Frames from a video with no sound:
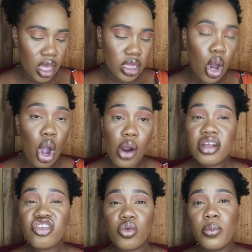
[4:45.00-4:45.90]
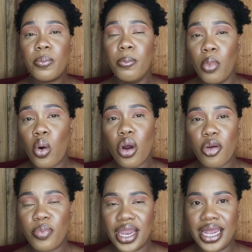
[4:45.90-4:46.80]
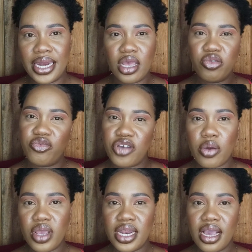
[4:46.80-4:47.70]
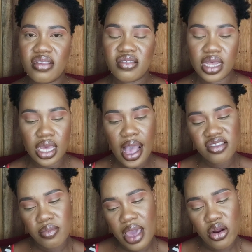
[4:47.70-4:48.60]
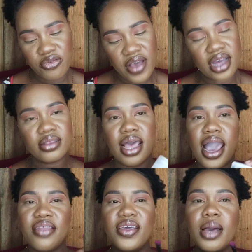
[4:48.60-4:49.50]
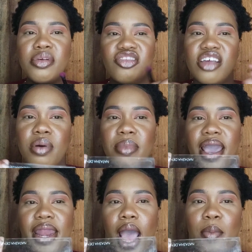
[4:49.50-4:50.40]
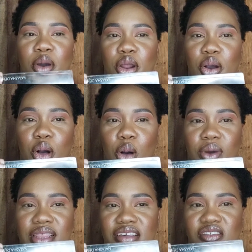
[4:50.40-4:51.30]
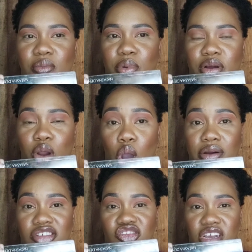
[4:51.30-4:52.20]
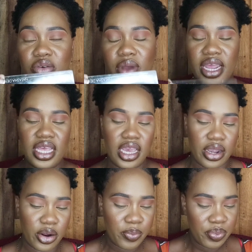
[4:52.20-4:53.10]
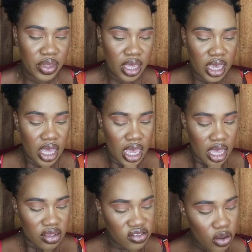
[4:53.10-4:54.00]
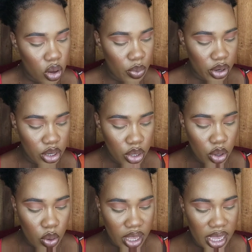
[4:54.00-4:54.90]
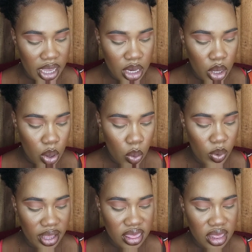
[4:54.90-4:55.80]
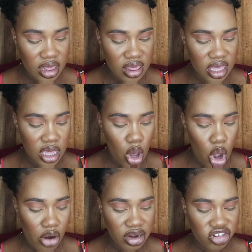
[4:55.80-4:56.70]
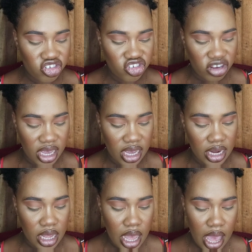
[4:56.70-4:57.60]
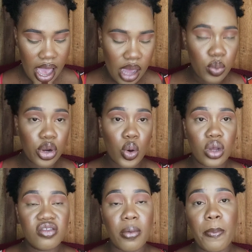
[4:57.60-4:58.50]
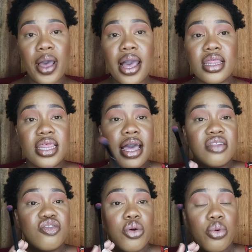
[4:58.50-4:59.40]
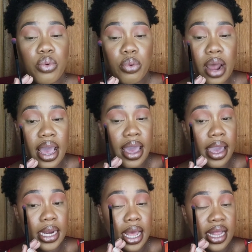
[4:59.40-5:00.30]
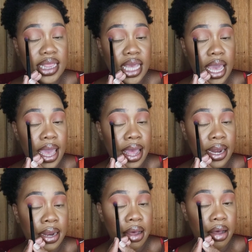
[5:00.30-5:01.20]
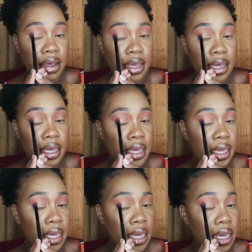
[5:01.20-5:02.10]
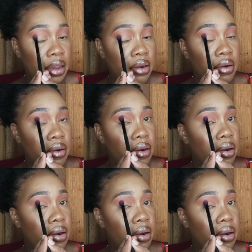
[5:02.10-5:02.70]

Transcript: The orange would more blend in very nicely. As a matter of fact, I think I'm gonna change my mind. I'm gonna go with this burnt orange shade right here. So we're gonna go in with the orange shade and we're going to pack that right at the end here.